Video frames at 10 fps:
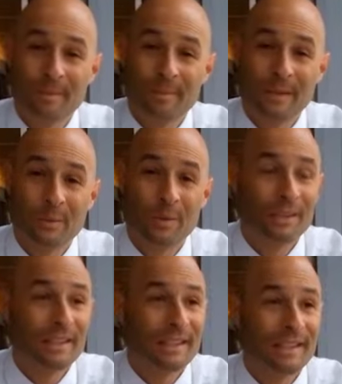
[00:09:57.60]
in my
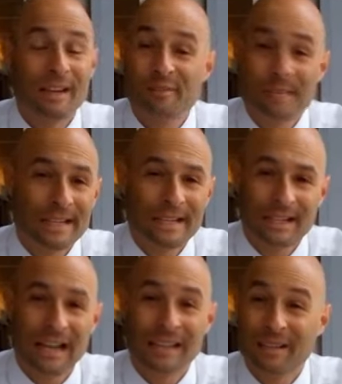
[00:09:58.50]
world that love me, and
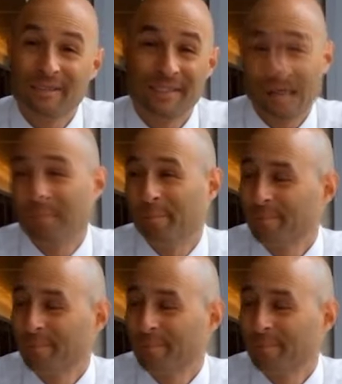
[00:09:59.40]
I love them.